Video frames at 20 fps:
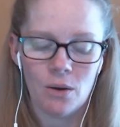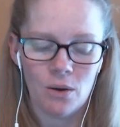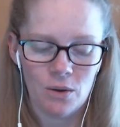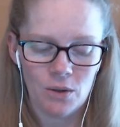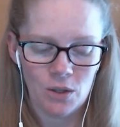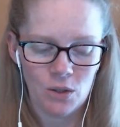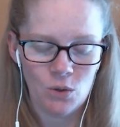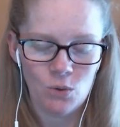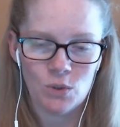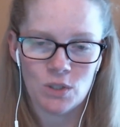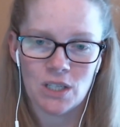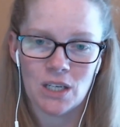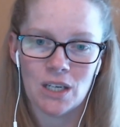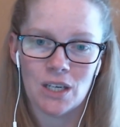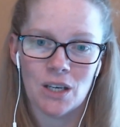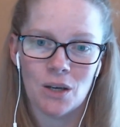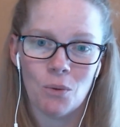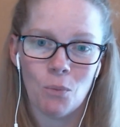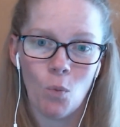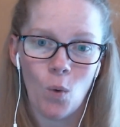
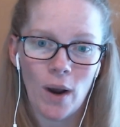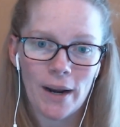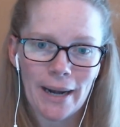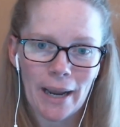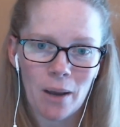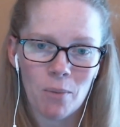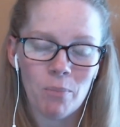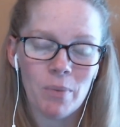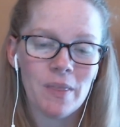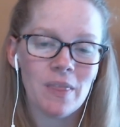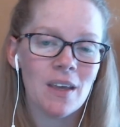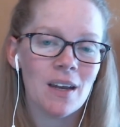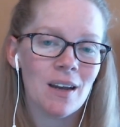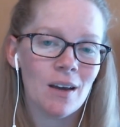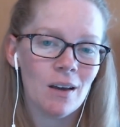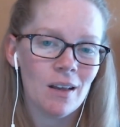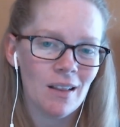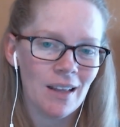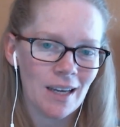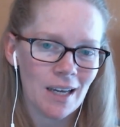using YNAB, but then,
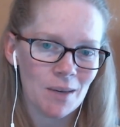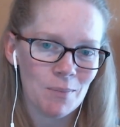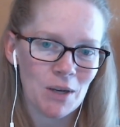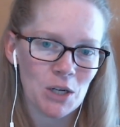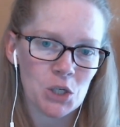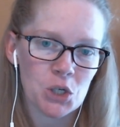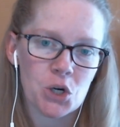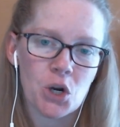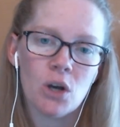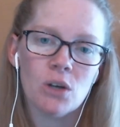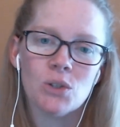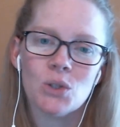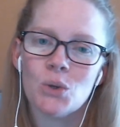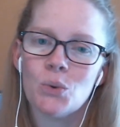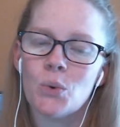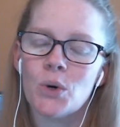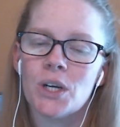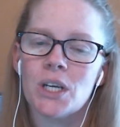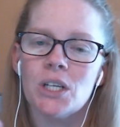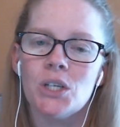like I mentioned, also
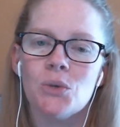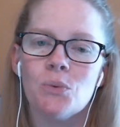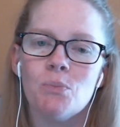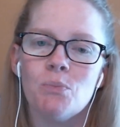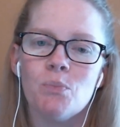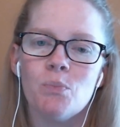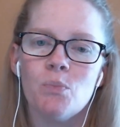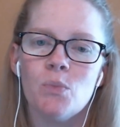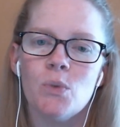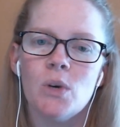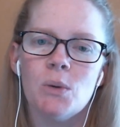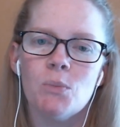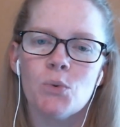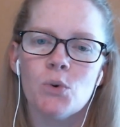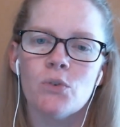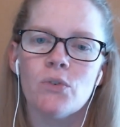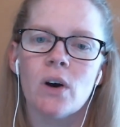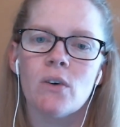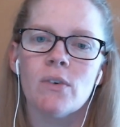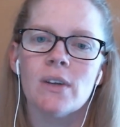working to
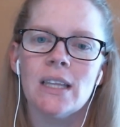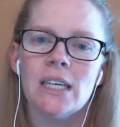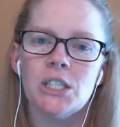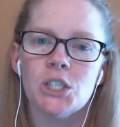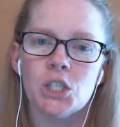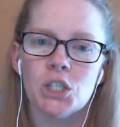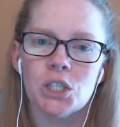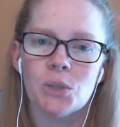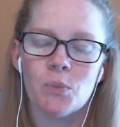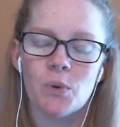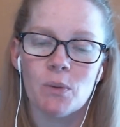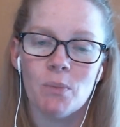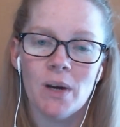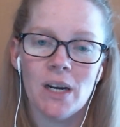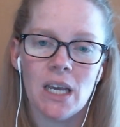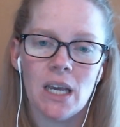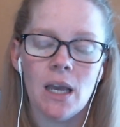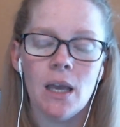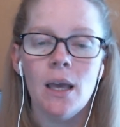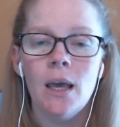improve our relationship with
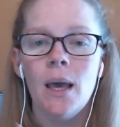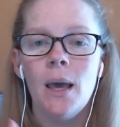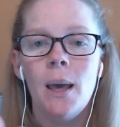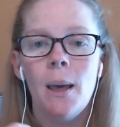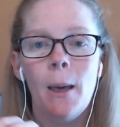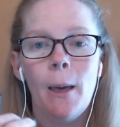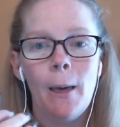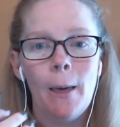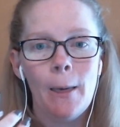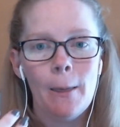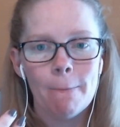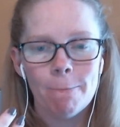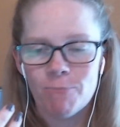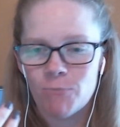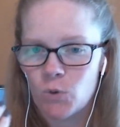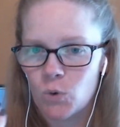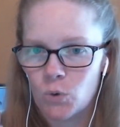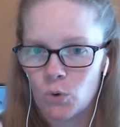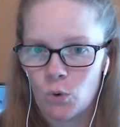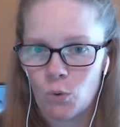money
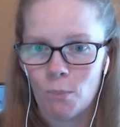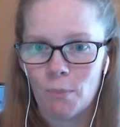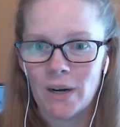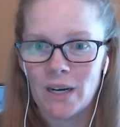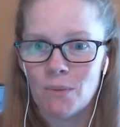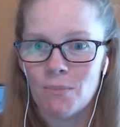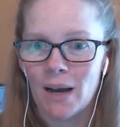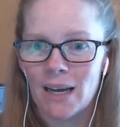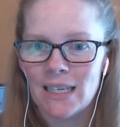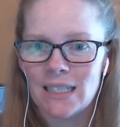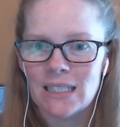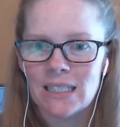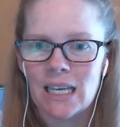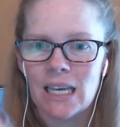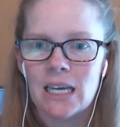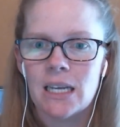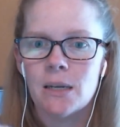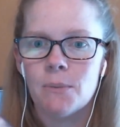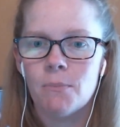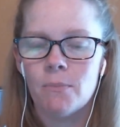through money
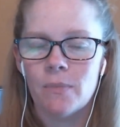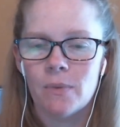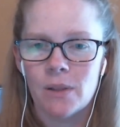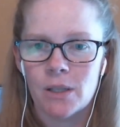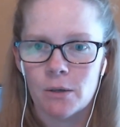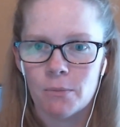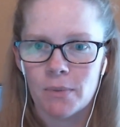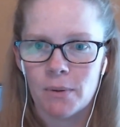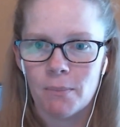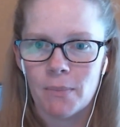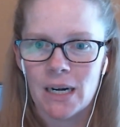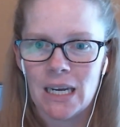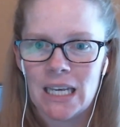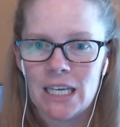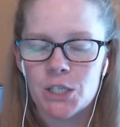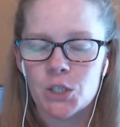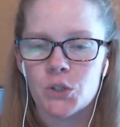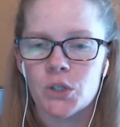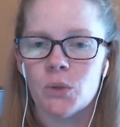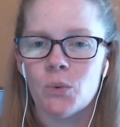mindset, a little bit of money
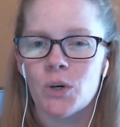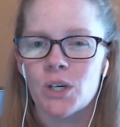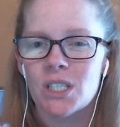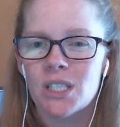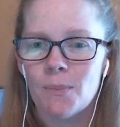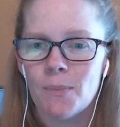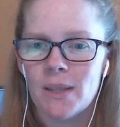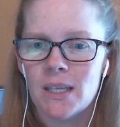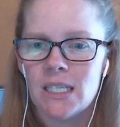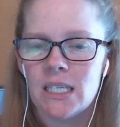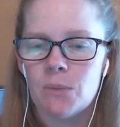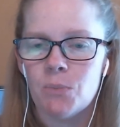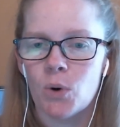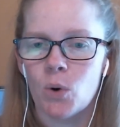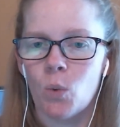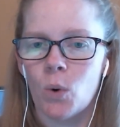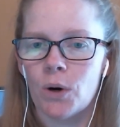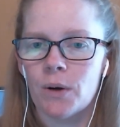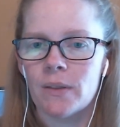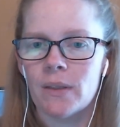history work, some of the deeper
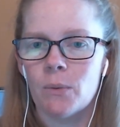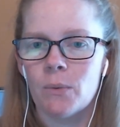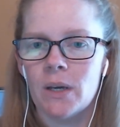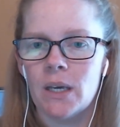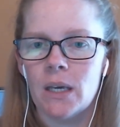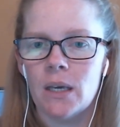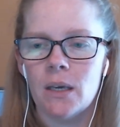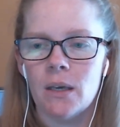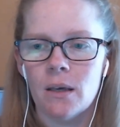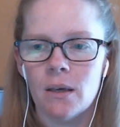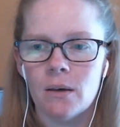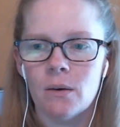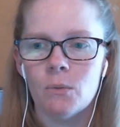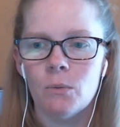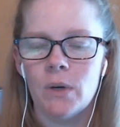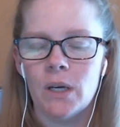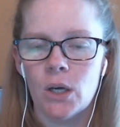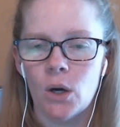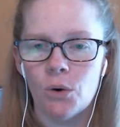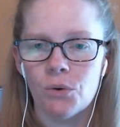work that we
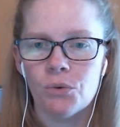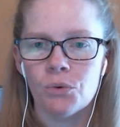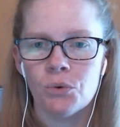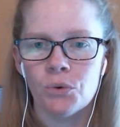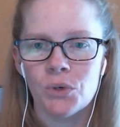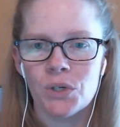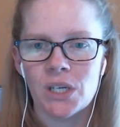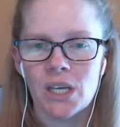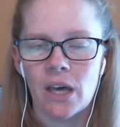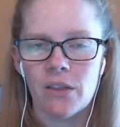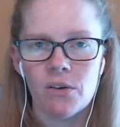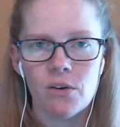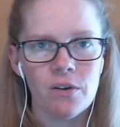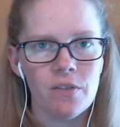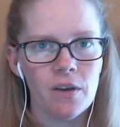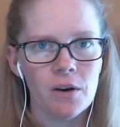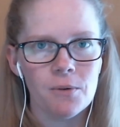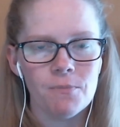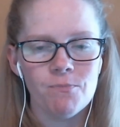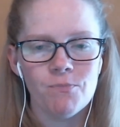go through together in
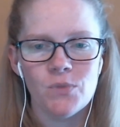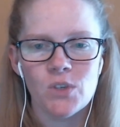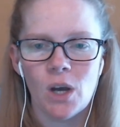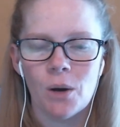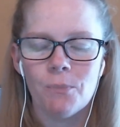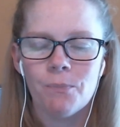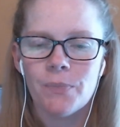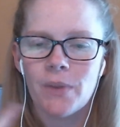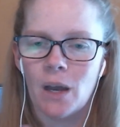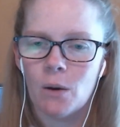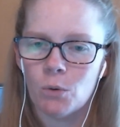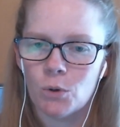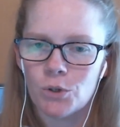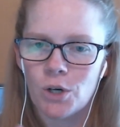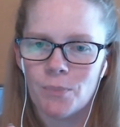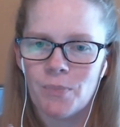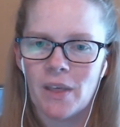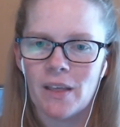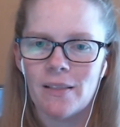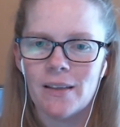there. So I will
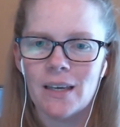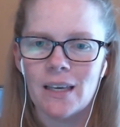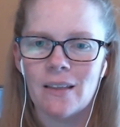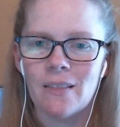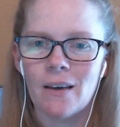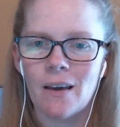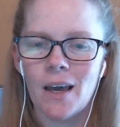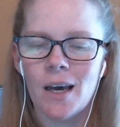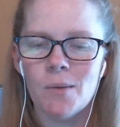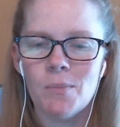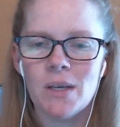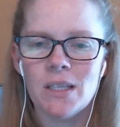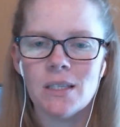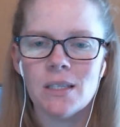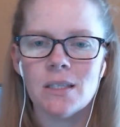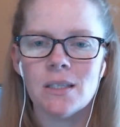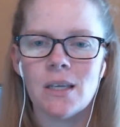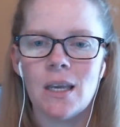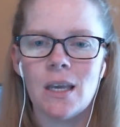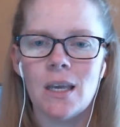drop that link in the
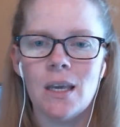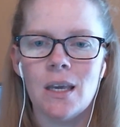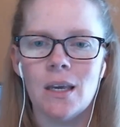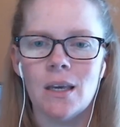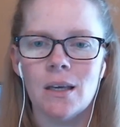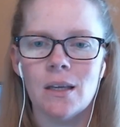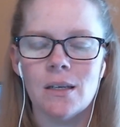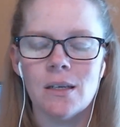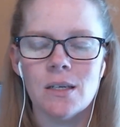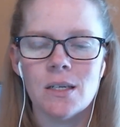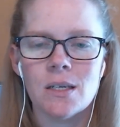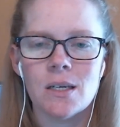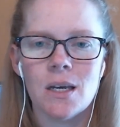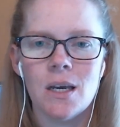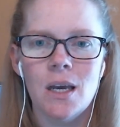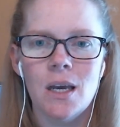comments, and